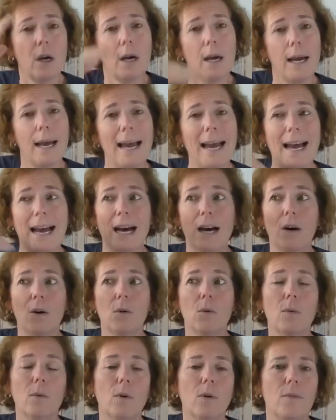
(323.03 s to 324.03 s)

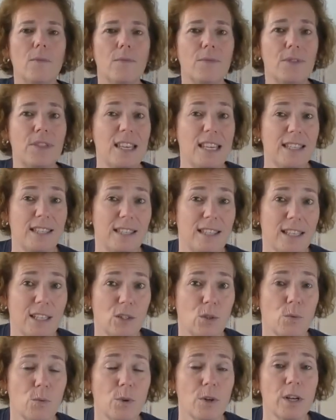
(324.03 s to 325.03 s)
how these
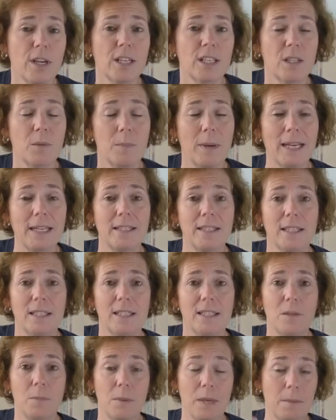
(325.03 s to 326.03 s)
things were
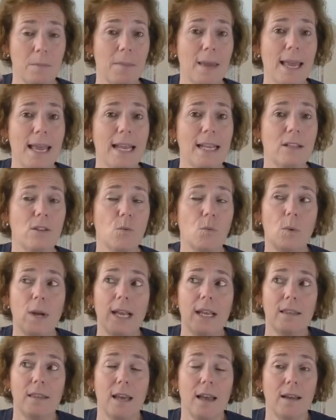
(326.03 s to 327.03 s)
expected to be made the
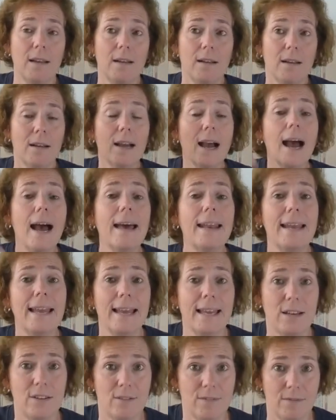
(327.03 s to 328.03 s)
way that God
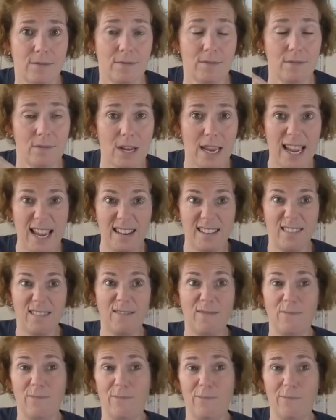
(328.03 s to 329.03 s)
had
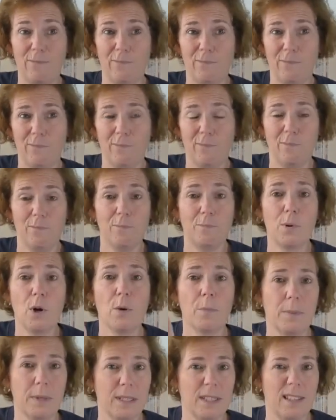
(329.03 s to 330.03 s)
had
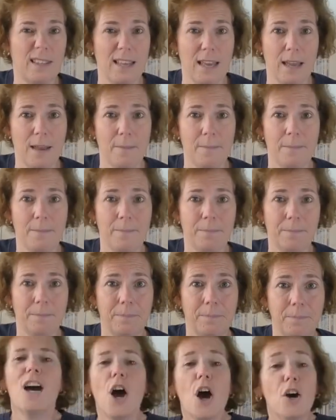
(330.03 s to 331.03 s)
purposed them.
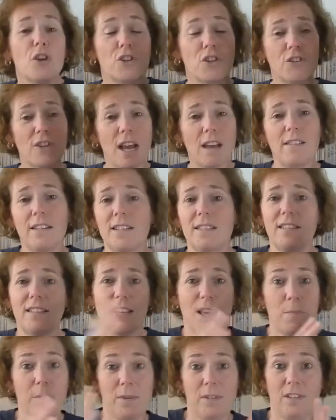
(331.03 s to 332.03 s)
So now let's
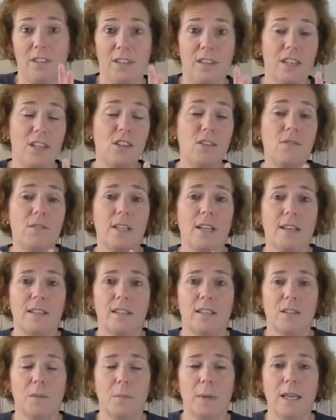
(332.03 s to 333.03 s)
skip into the New
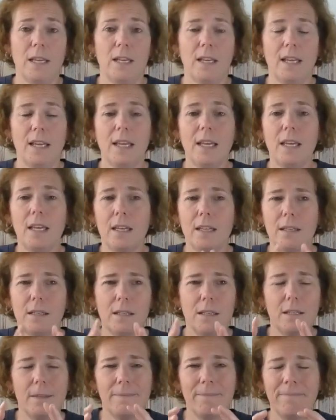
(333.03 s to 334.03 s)
Testament. And
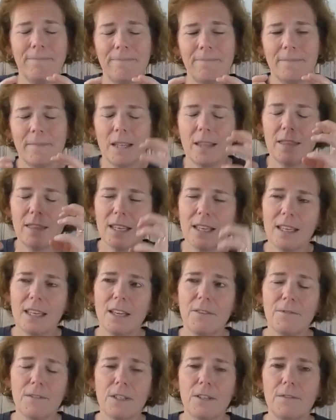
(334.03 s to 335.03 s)
the
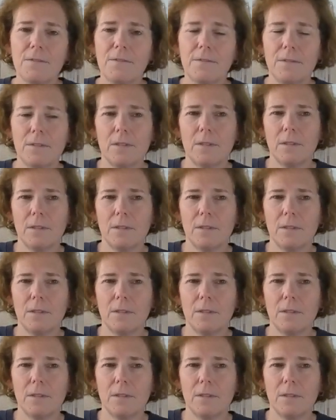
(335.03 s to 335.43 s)
gift of